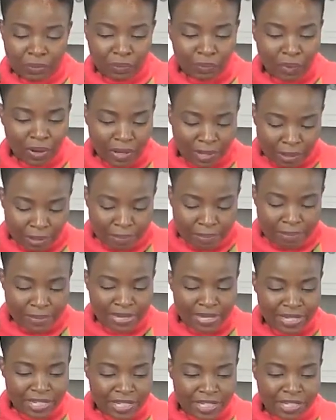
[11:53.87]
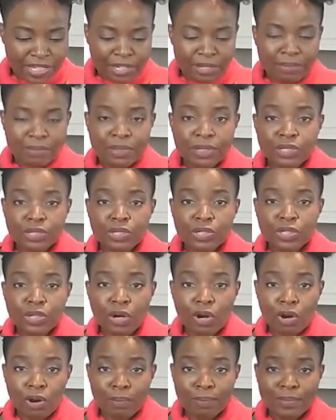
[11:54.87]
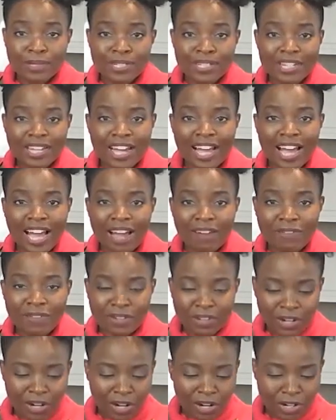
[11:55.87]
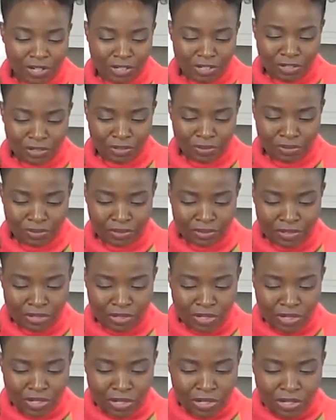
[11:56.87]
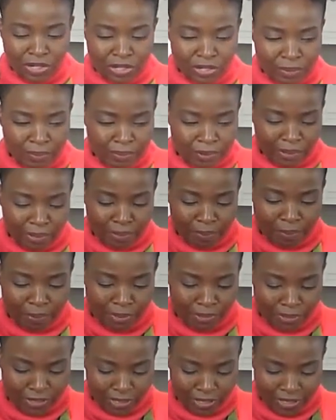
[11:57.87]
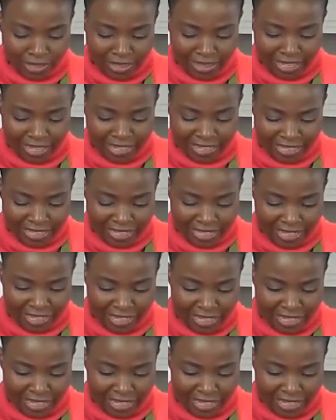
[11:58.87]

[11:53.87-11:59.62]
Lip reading: 1 medium chopped avocado. So I'm going to put that in